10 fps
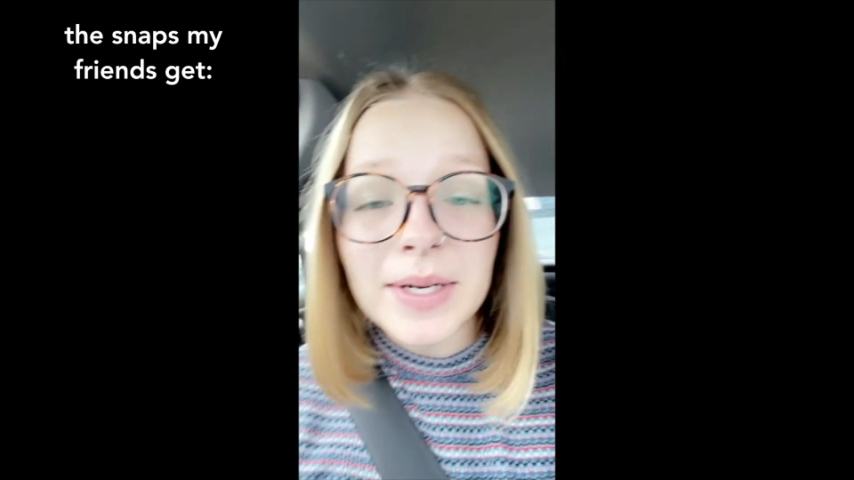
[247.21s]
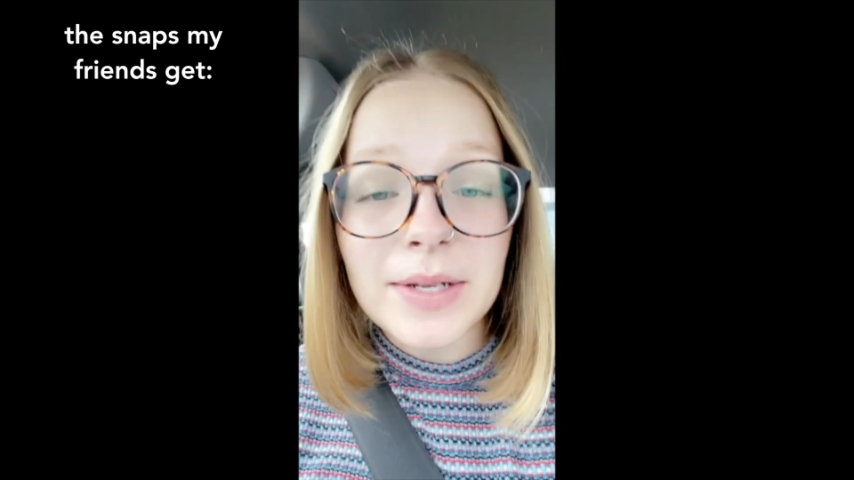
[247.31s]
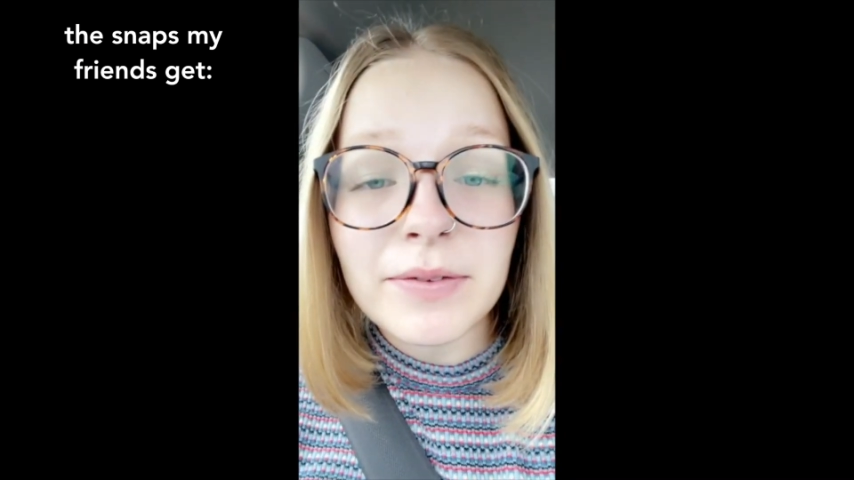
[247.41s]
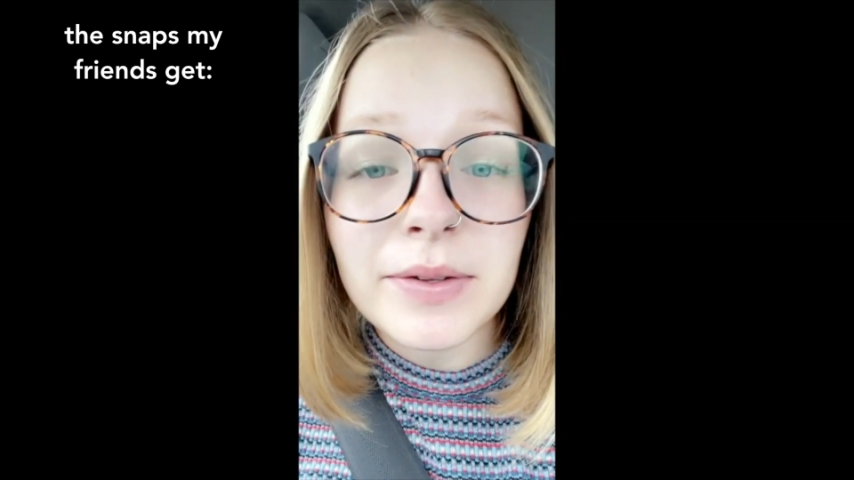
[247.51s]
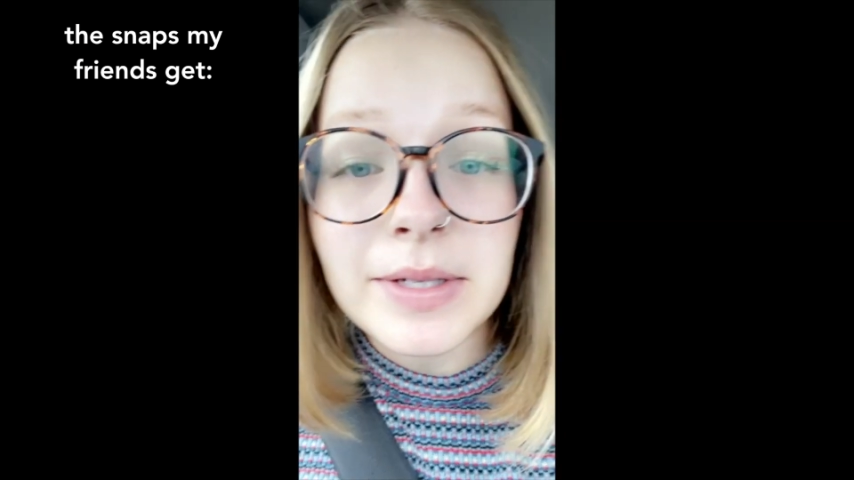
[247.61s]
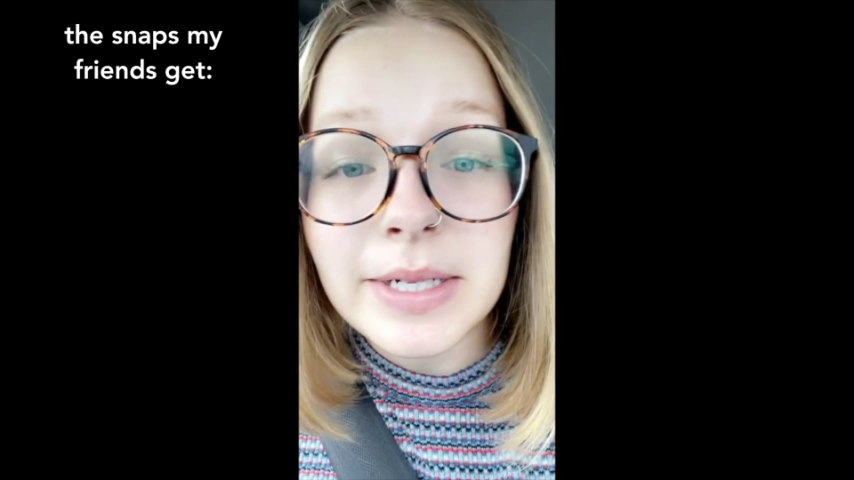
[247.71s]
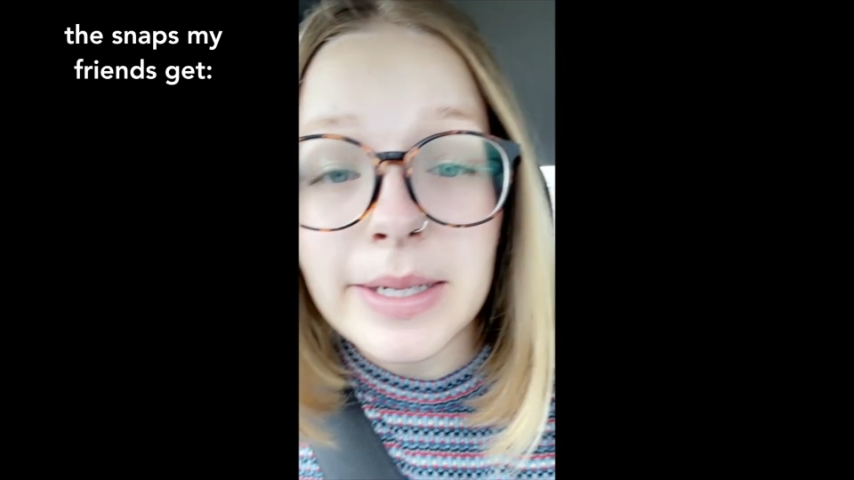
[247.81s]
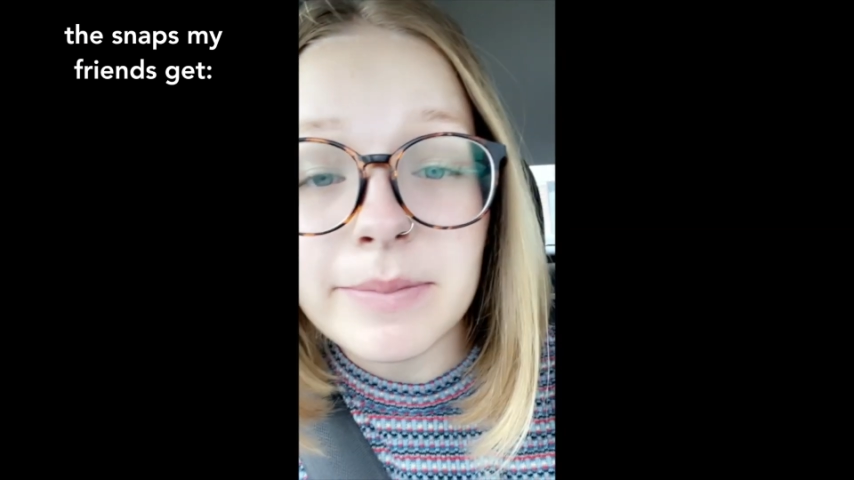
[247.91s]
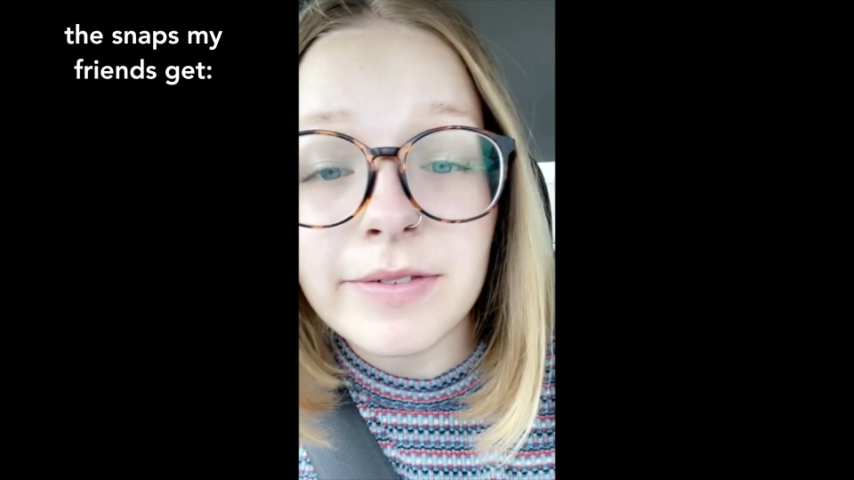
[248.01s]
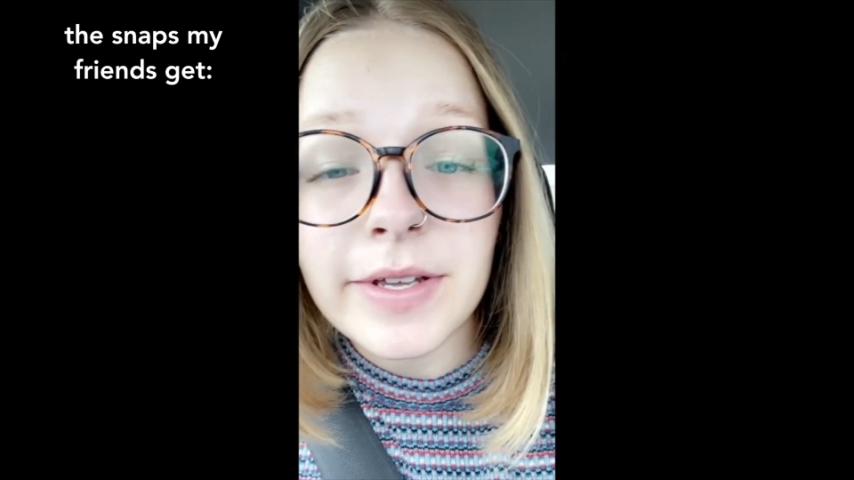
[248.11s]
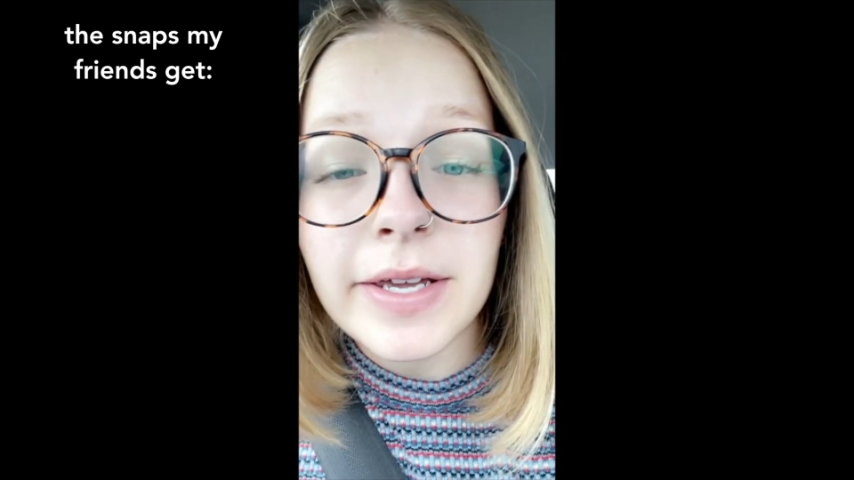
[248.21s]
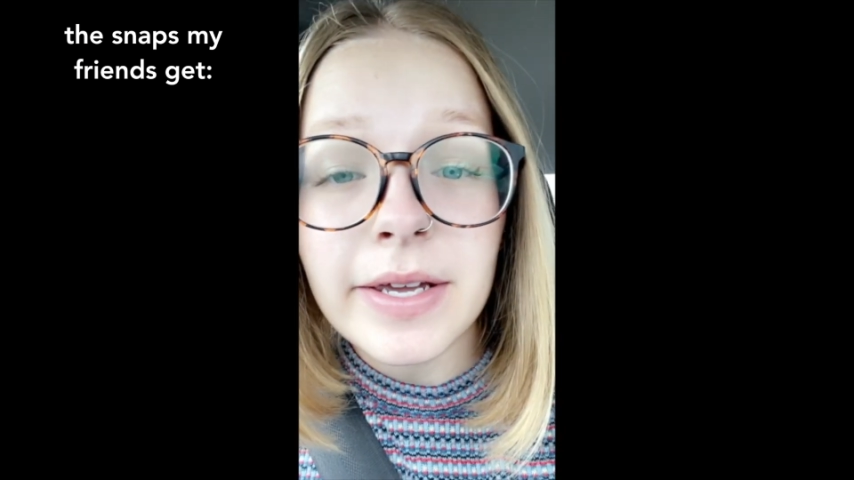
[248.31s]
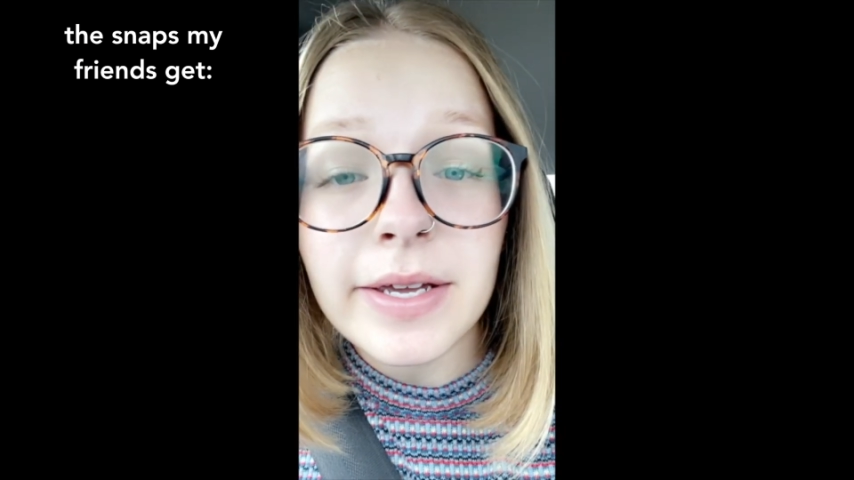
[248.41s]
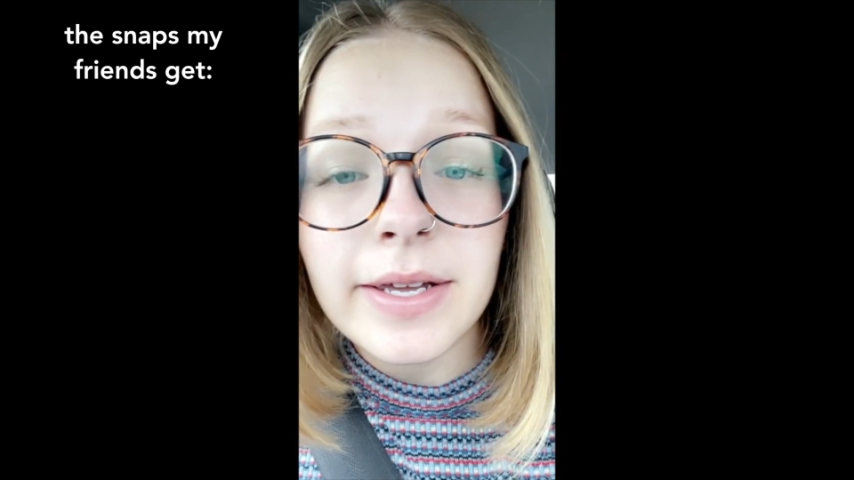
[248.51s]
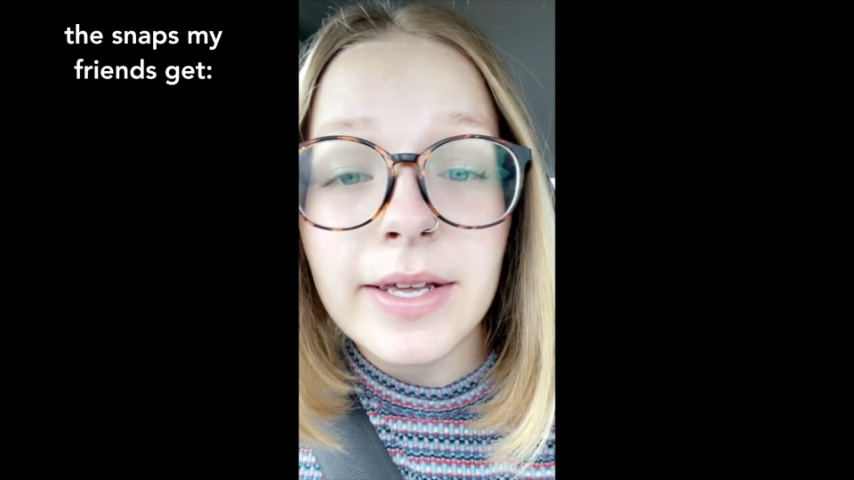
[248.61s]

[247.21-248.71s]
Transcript: ready for the DMV